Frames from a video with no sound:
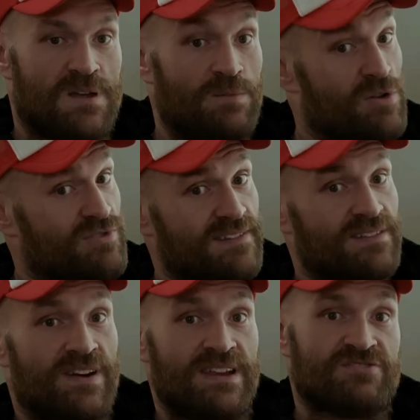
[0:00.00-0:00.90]
Usyk's
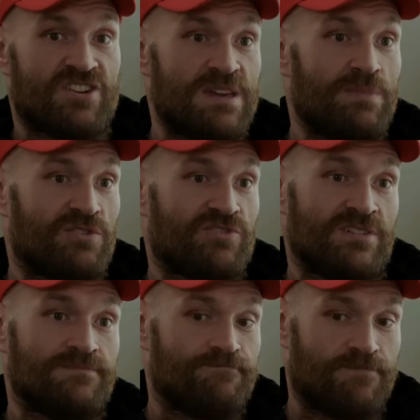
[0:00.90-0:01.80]
a very tricky
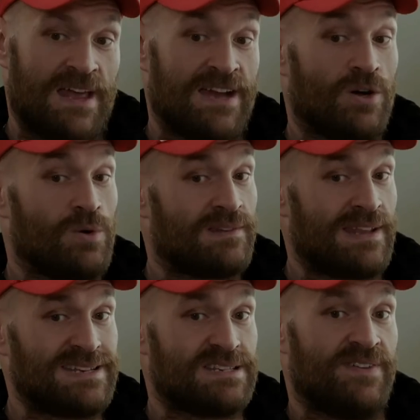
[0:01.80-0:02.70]
boxer. I know what it's
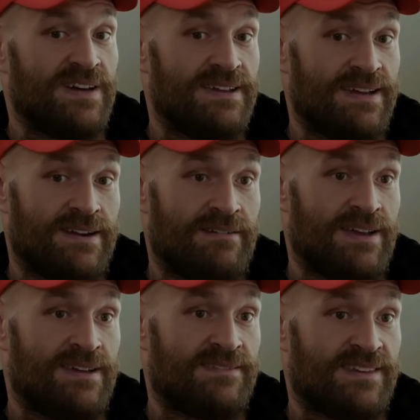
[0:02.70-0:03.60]
like to fight
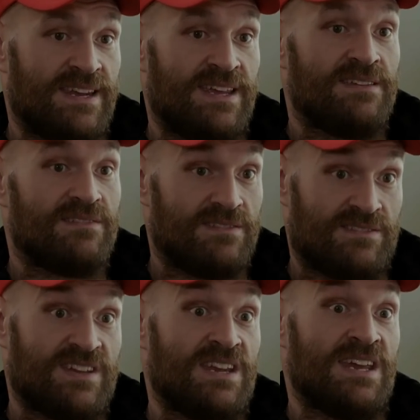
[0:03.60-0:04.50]
skinny
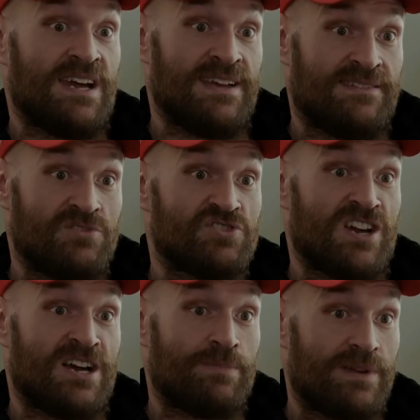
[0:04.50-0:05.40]
guys who's
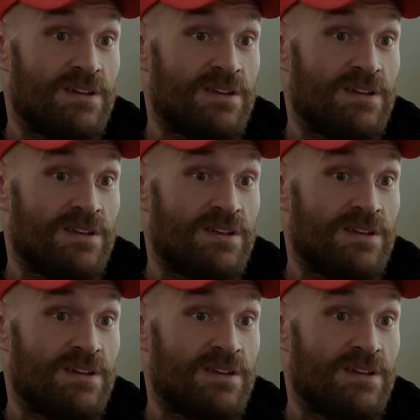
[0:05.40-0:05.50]
sharp.